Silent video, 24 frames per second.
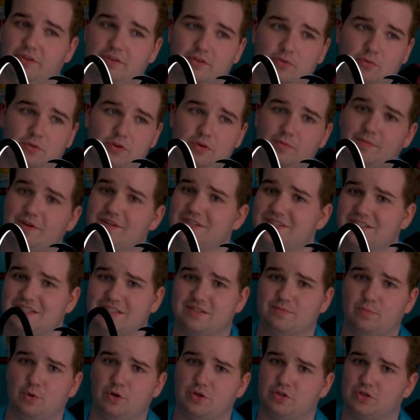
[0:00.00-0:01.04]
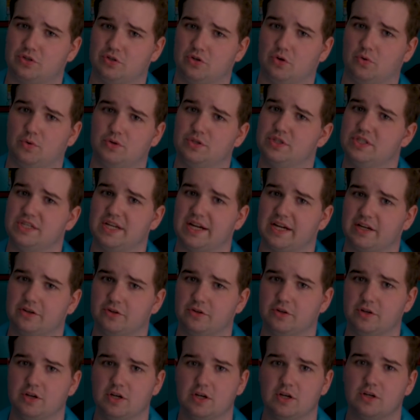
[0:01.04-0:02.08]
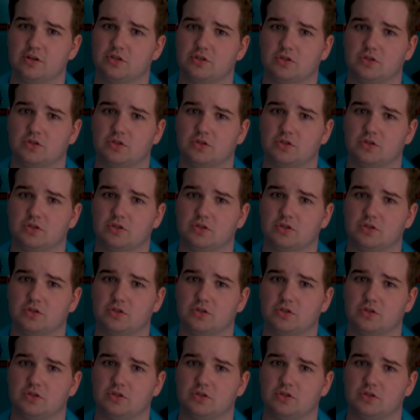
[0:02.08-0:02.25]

and the one you made six months ago wasn't that good,